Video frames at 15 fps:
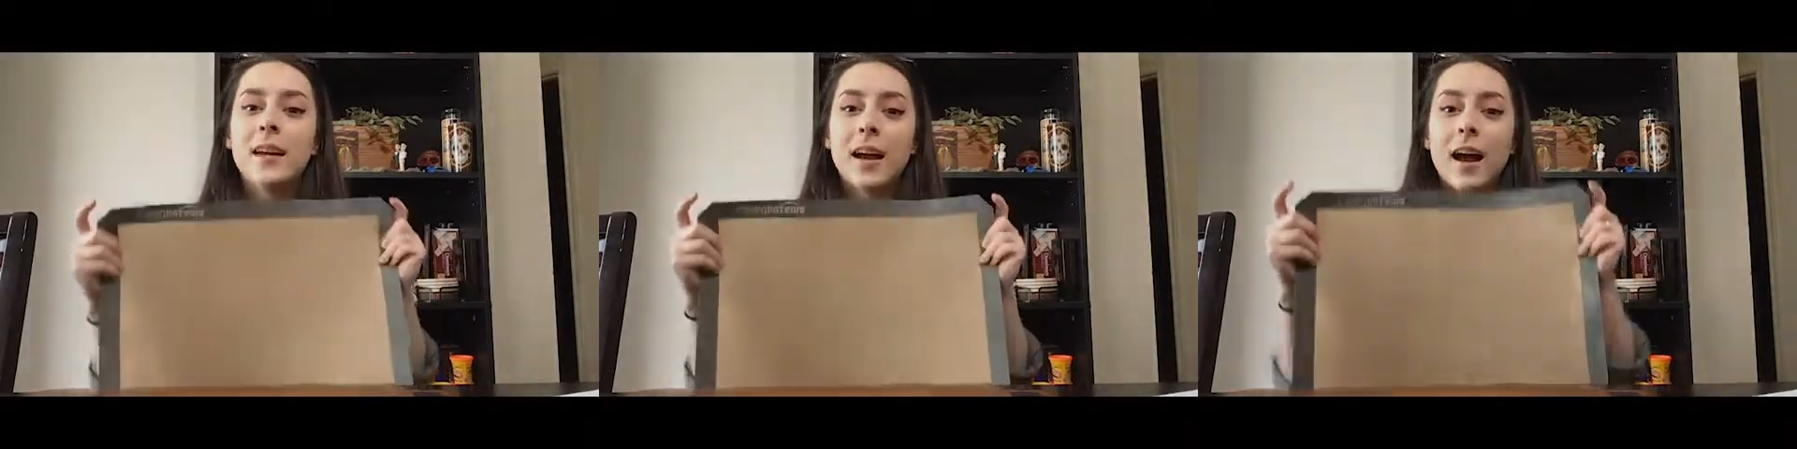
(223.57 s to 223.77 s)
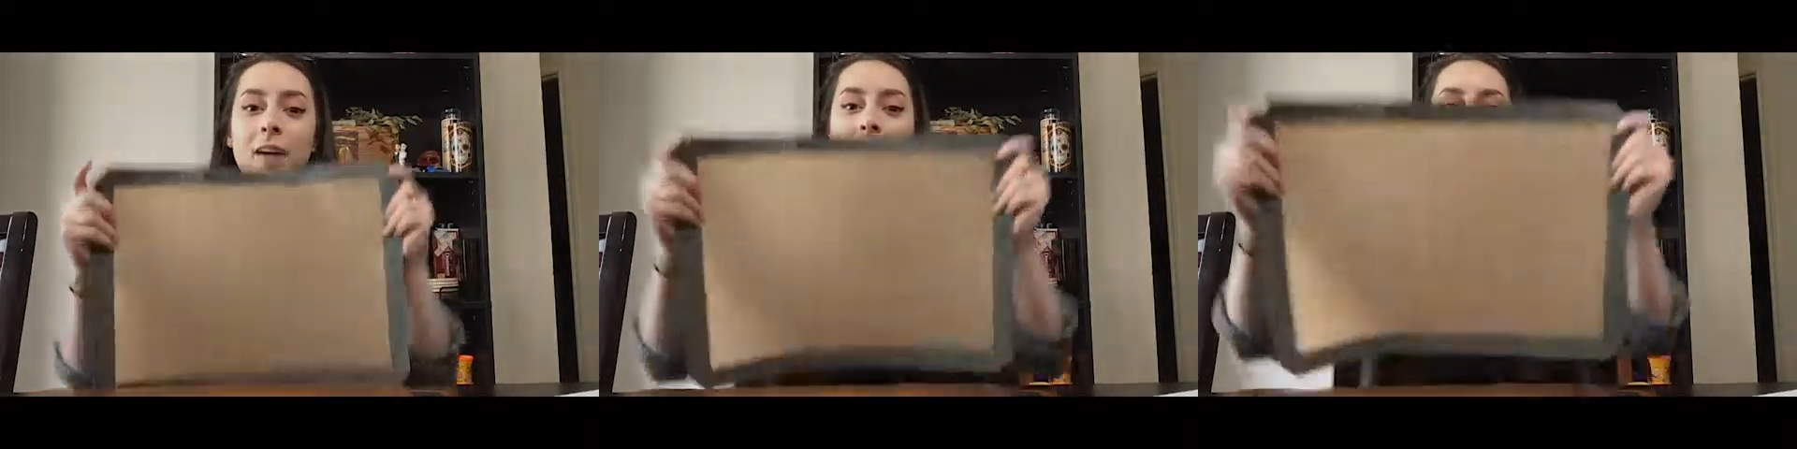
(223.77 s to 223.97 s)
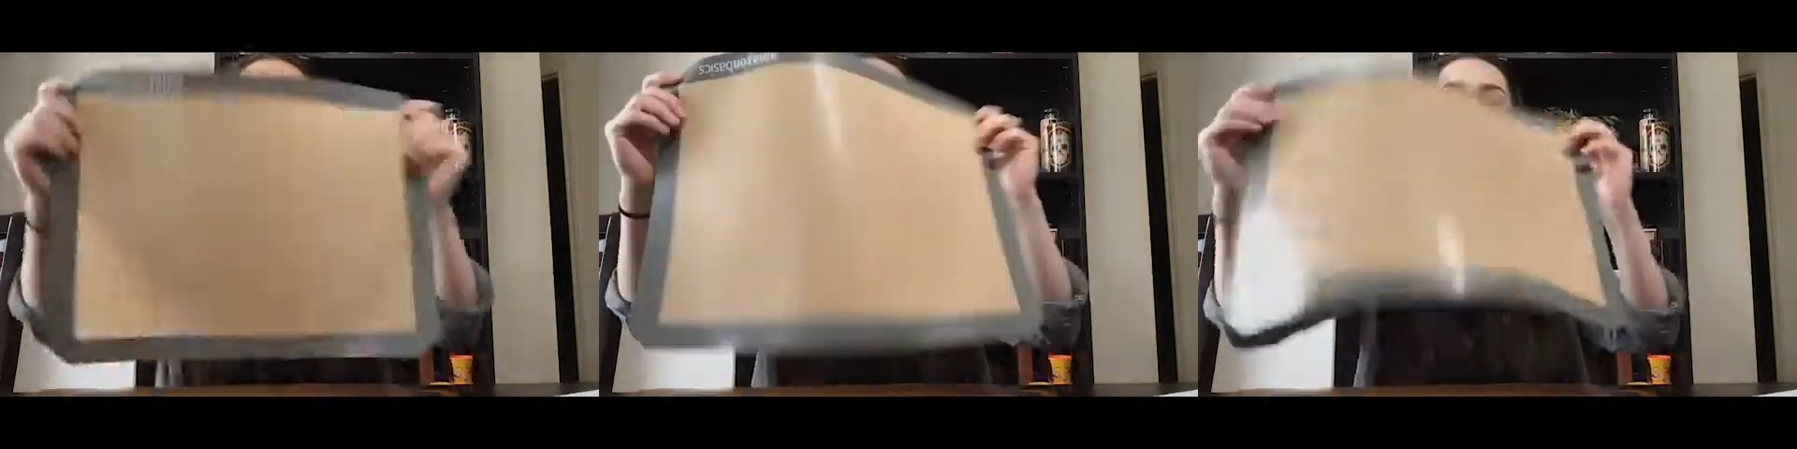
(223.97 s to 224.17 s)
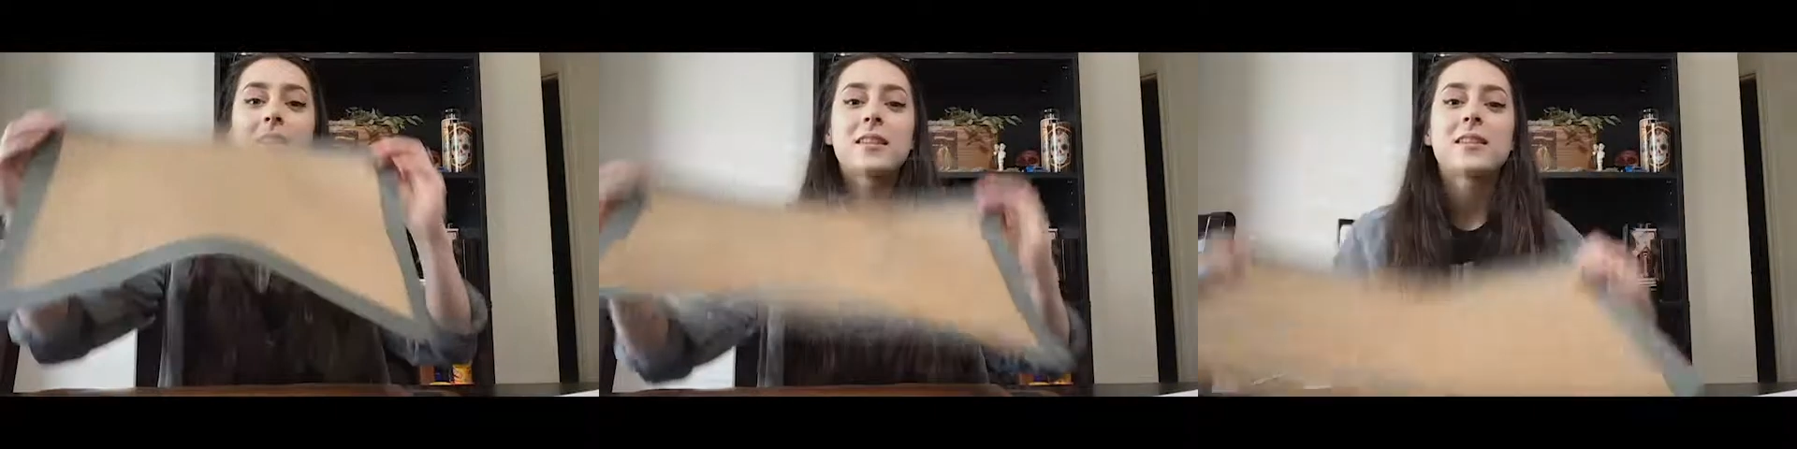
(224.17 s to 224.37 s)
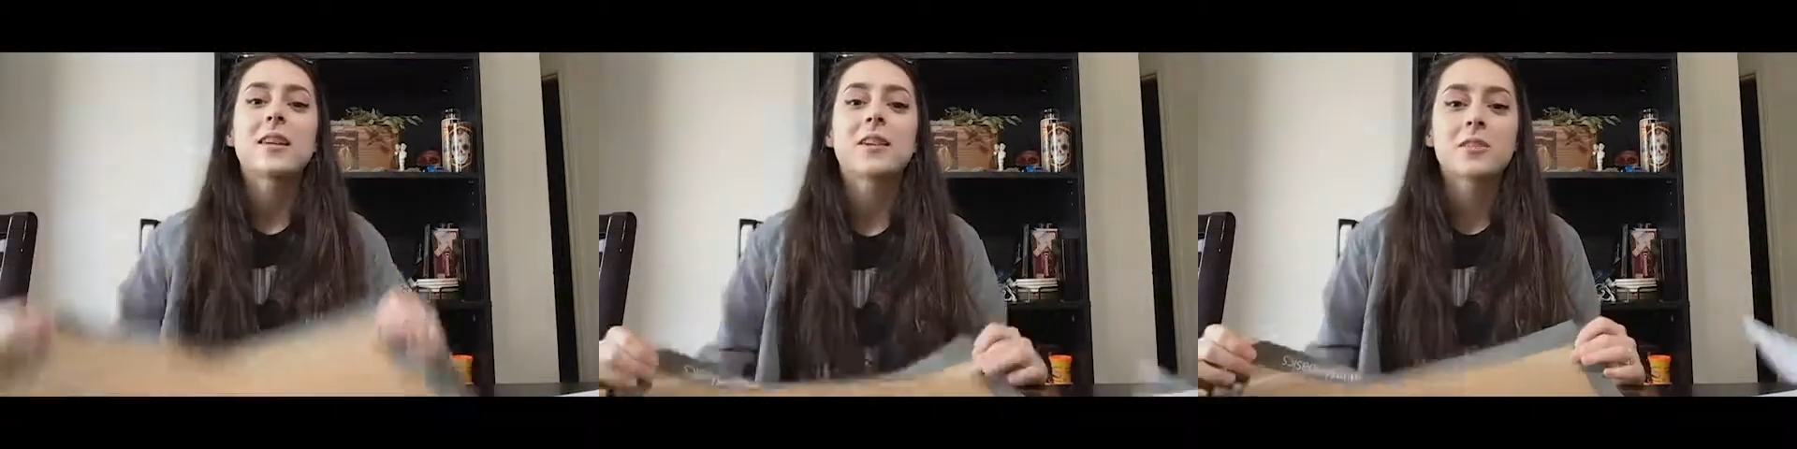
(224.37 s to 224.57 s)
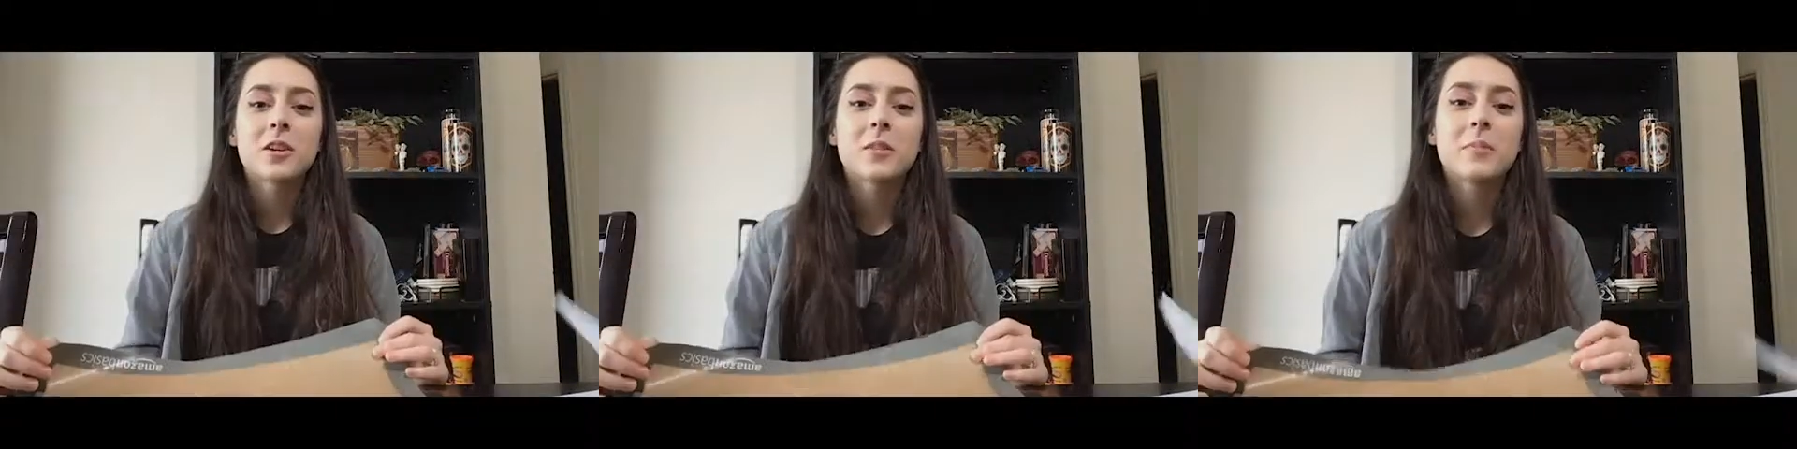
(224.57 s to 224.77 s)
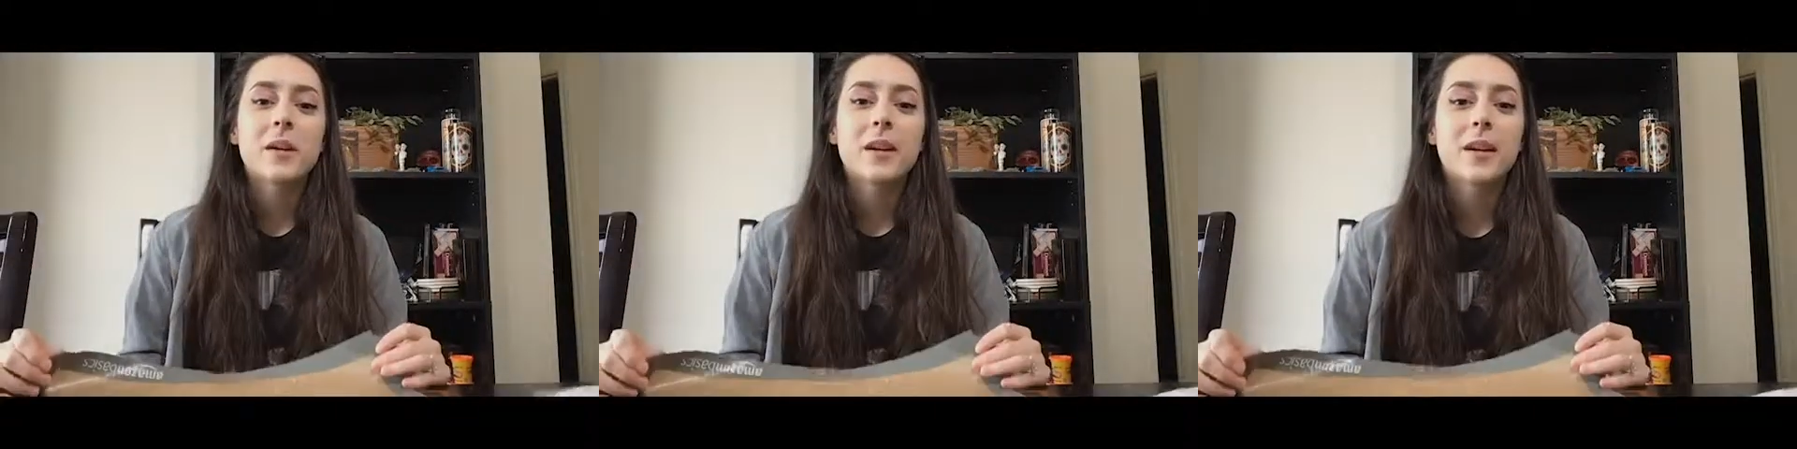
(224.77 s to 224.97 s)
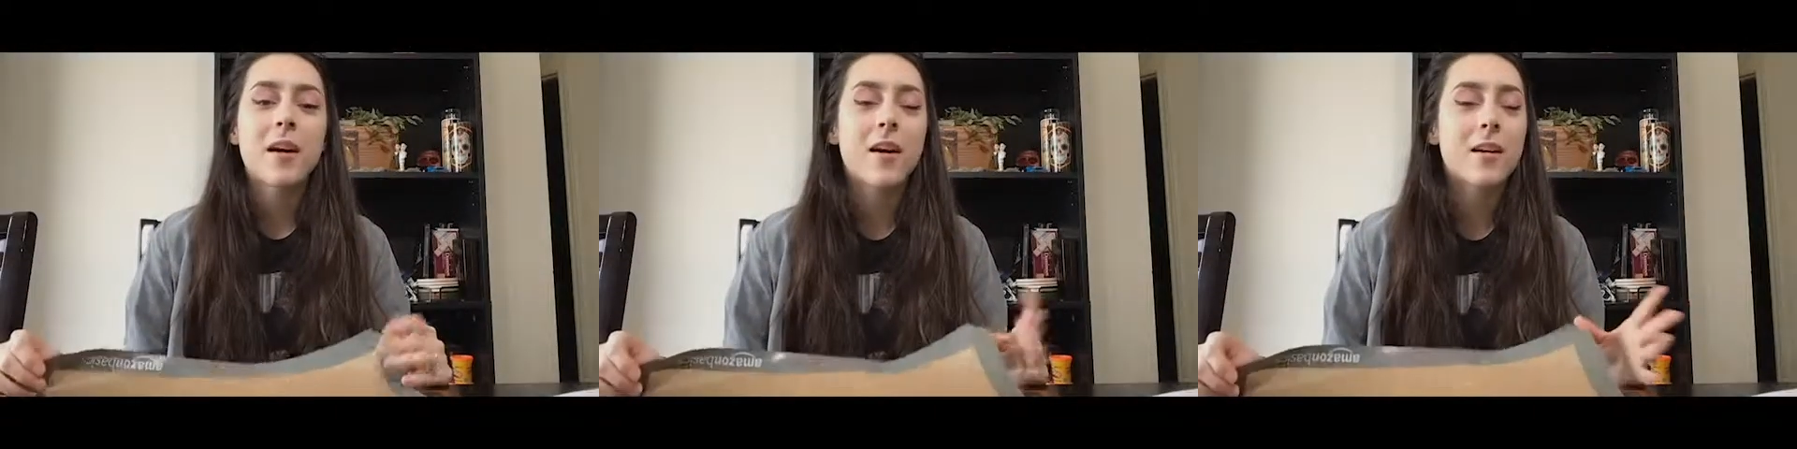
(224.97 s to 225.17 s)
I've always had such a
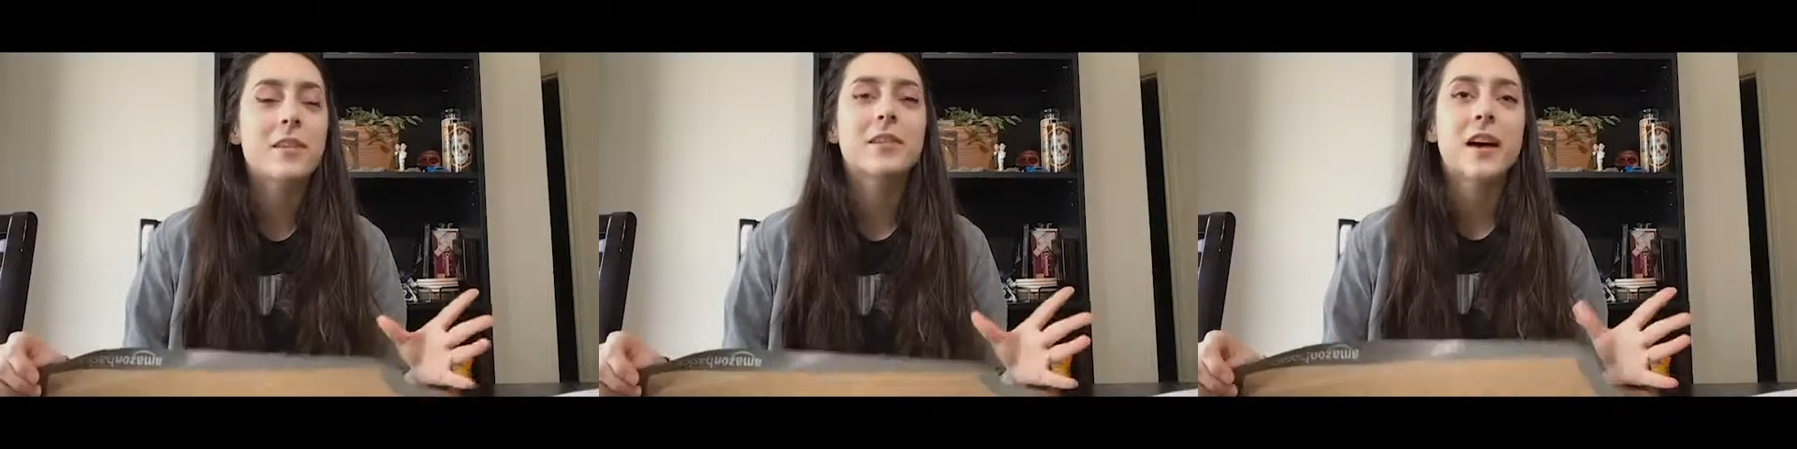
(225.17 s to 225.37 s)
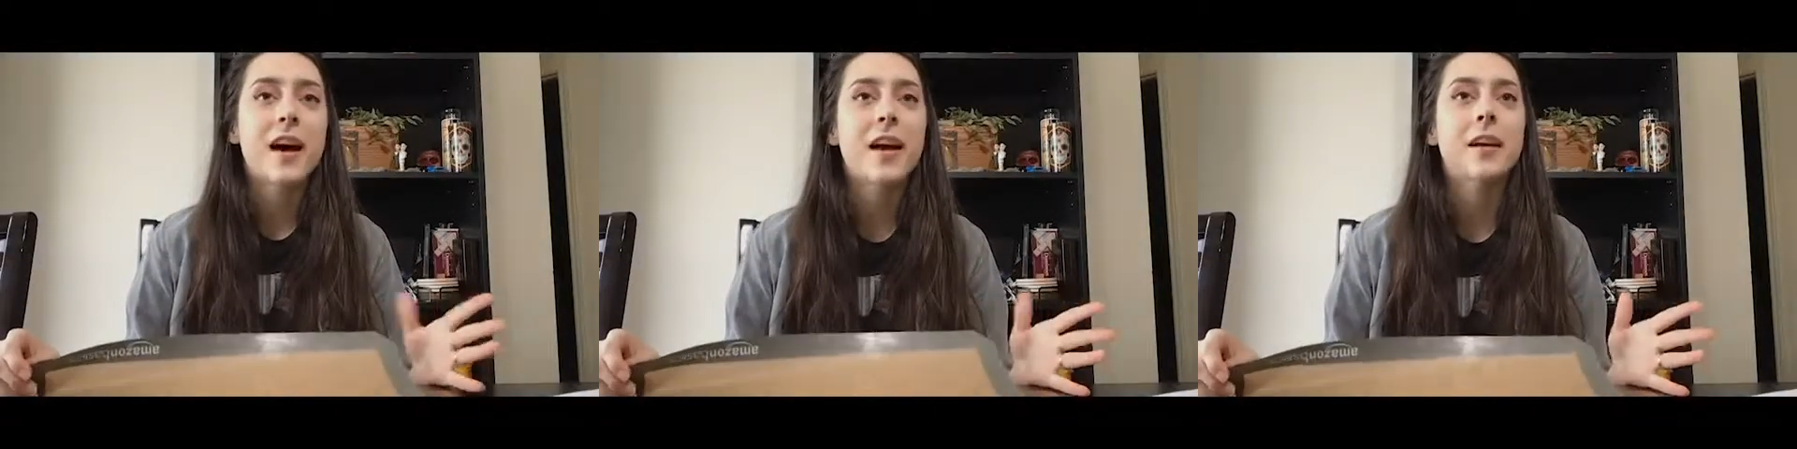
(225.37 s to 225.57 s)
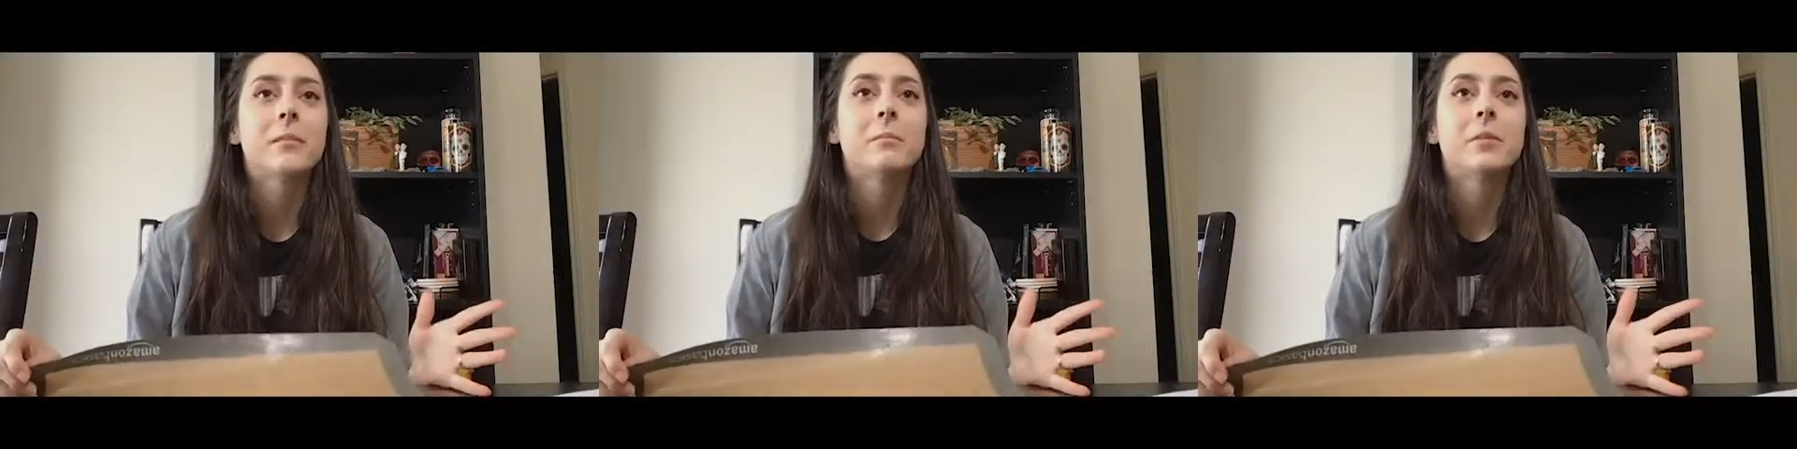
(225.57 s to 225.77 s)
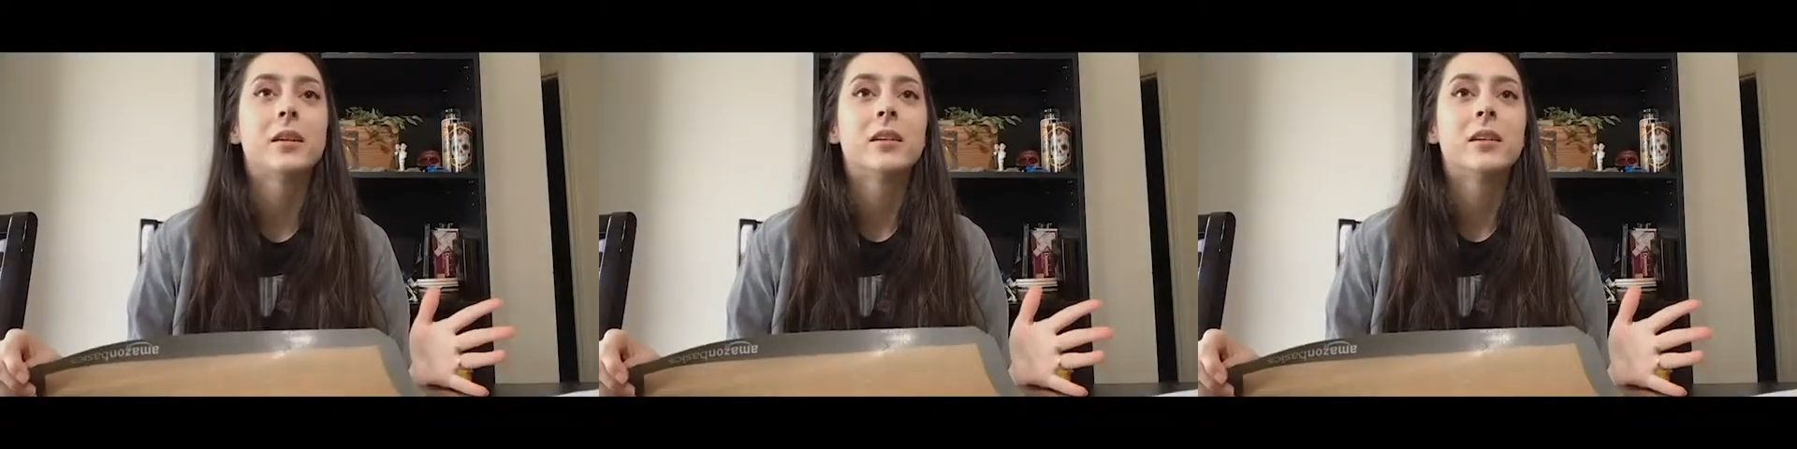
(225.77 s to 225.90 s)
hard time